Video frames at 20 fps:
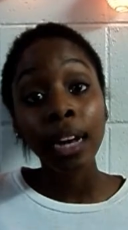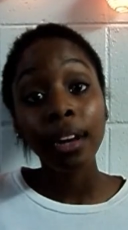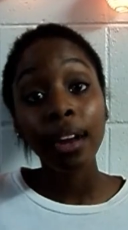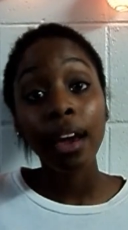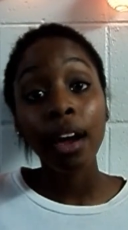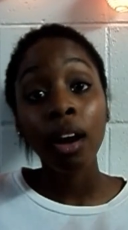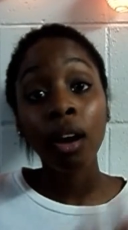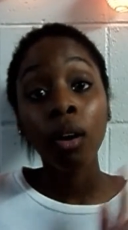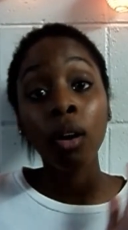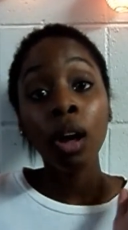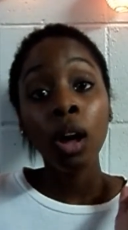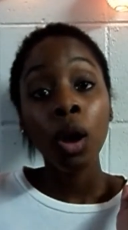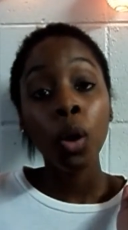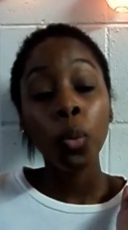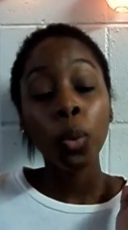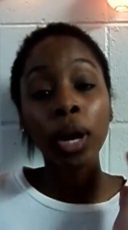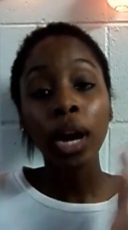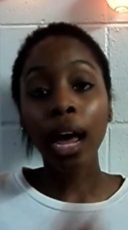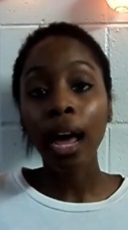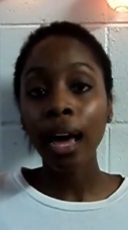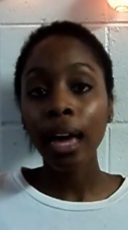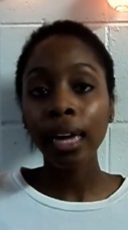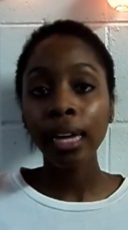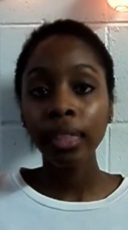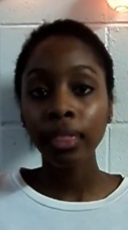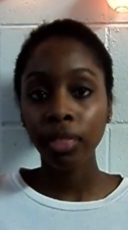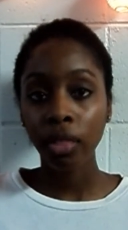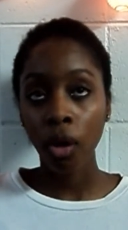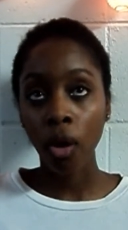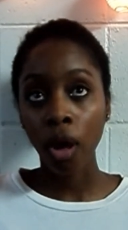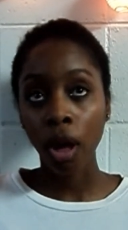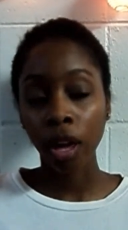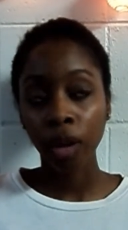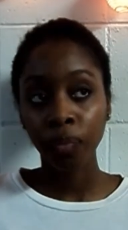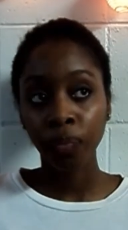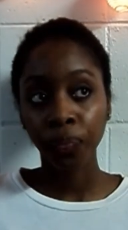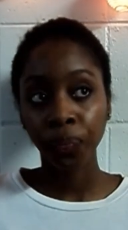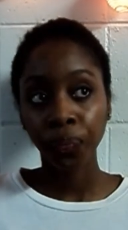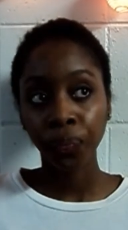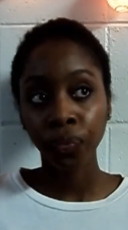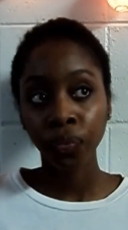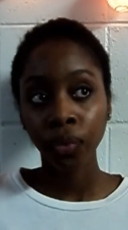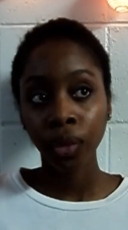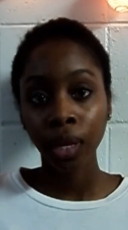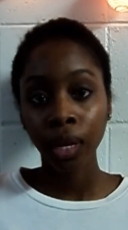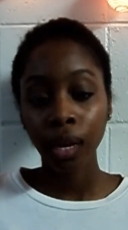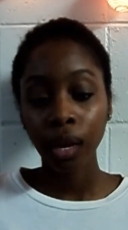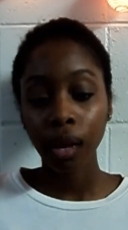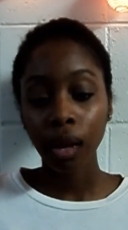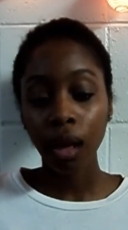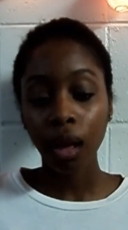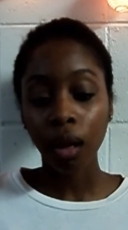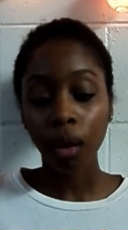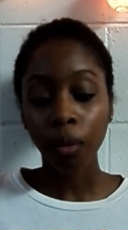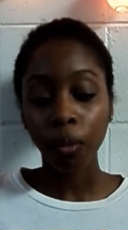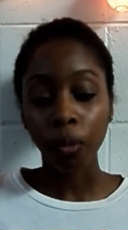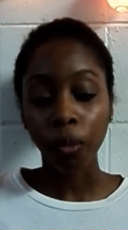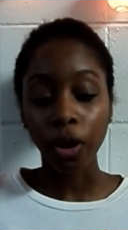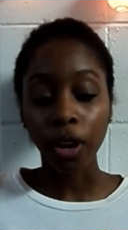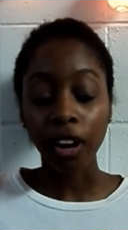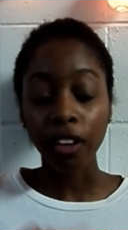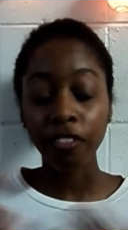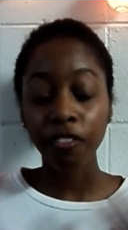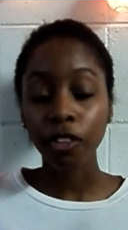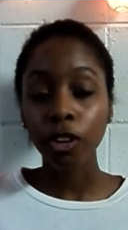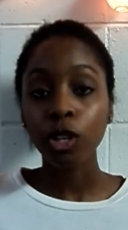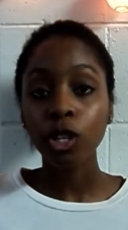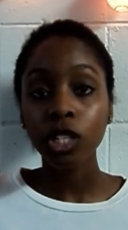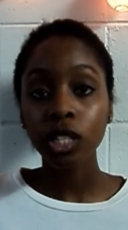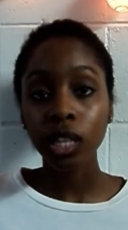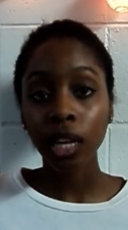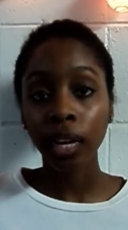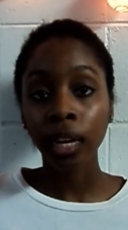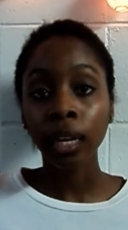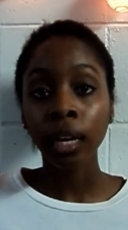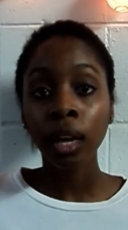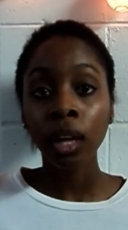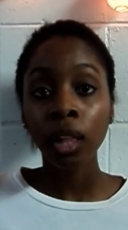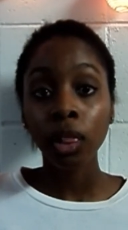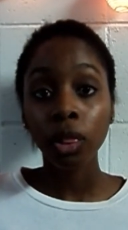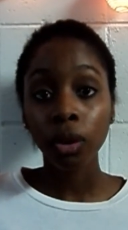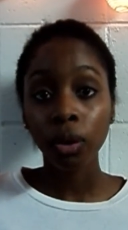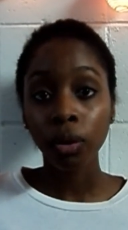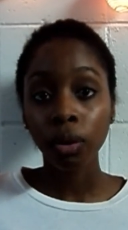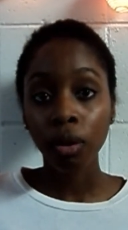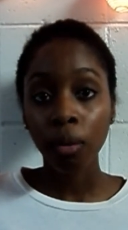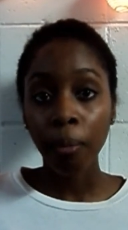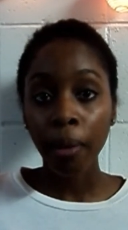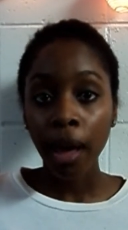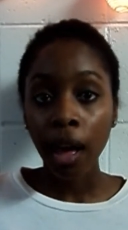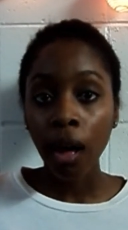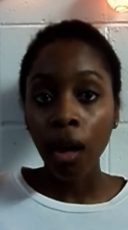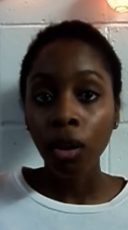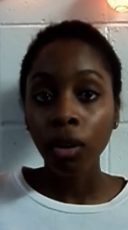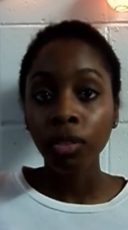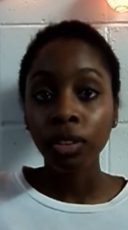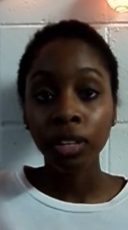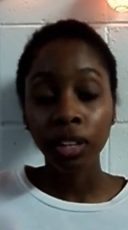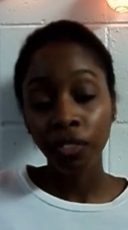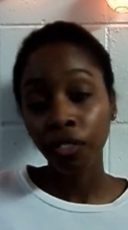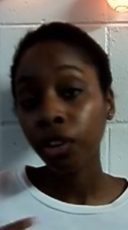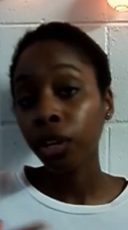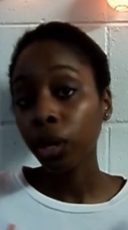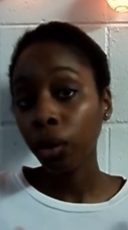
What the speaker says: Now, what I thought when I first learned about the different